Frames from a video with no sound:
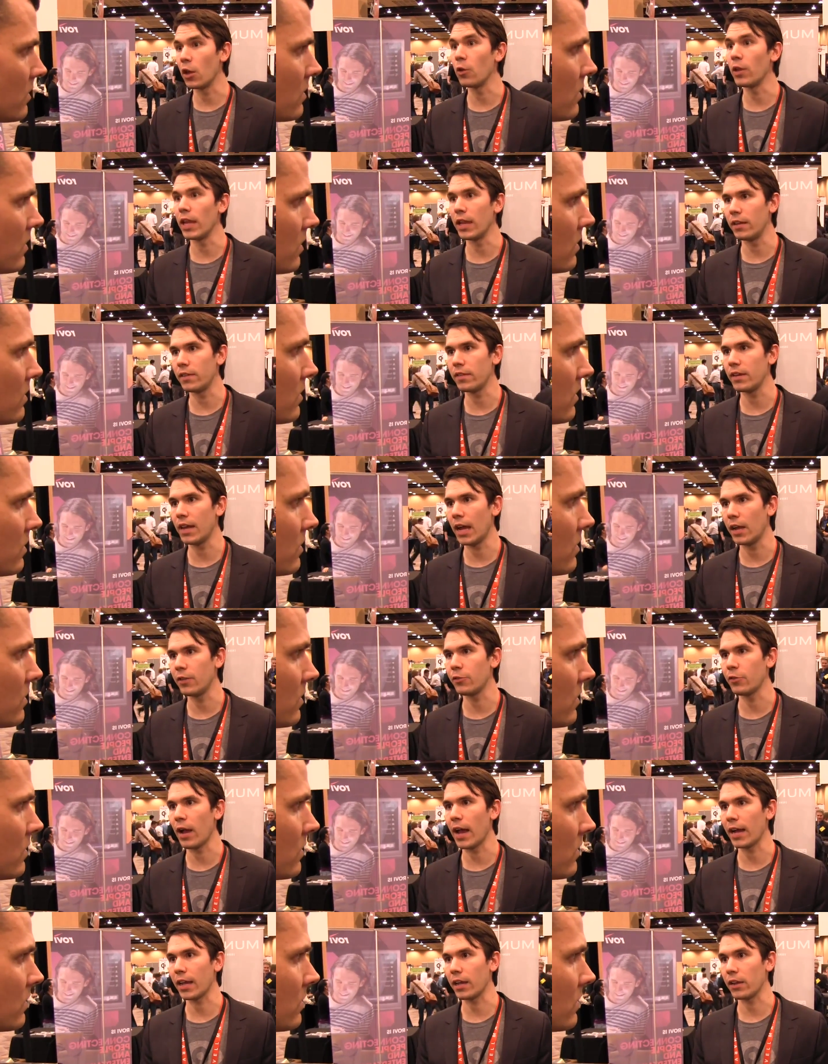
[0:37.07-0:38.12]
Speaker 1: low latency head
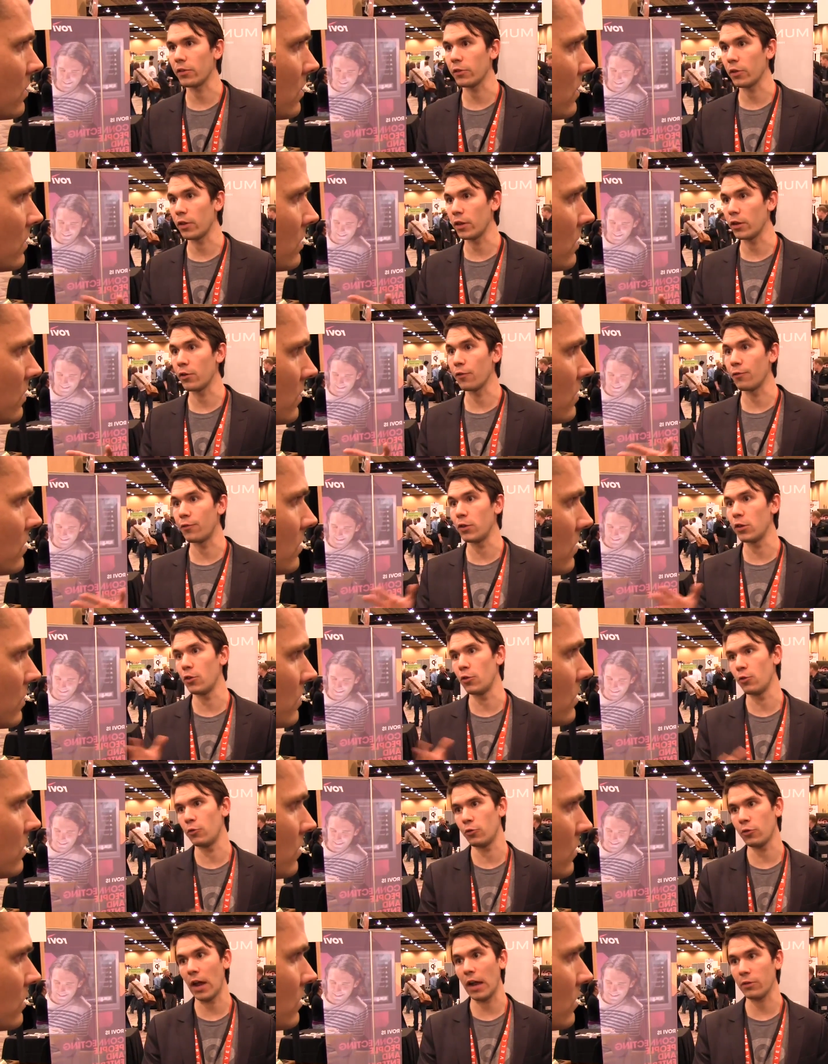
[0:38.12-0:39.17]
tracking so that your view
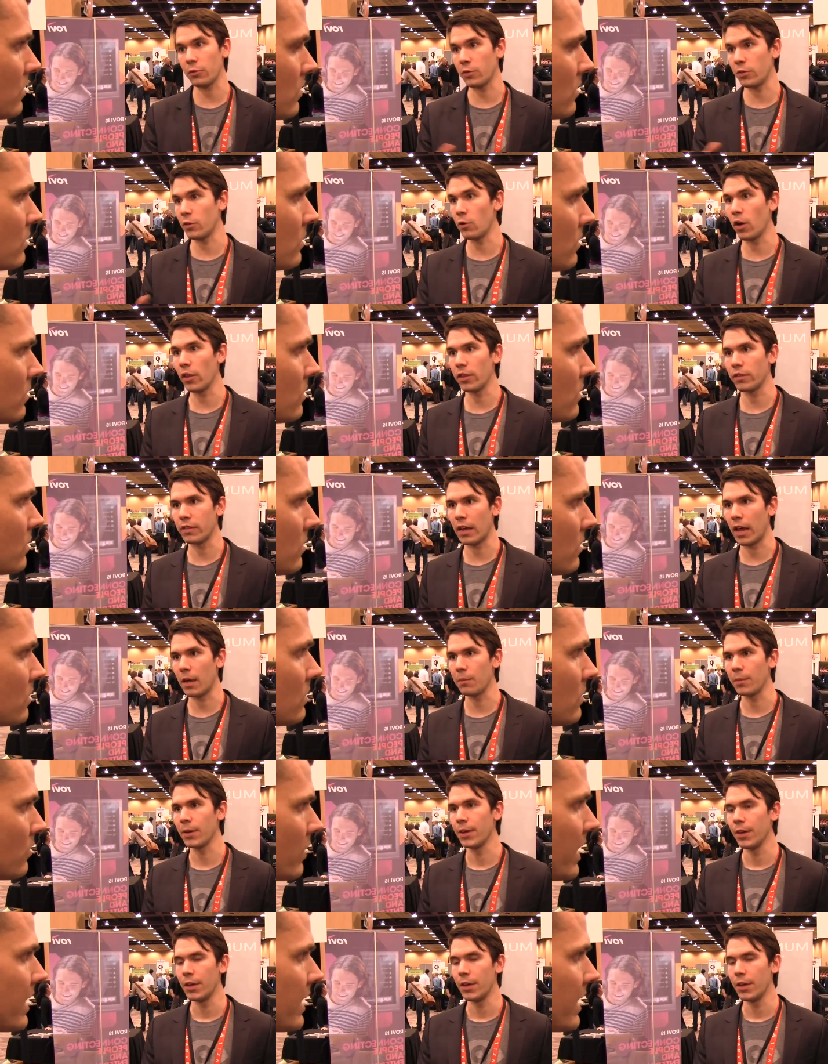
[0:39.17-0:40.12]
tracks with you all the time.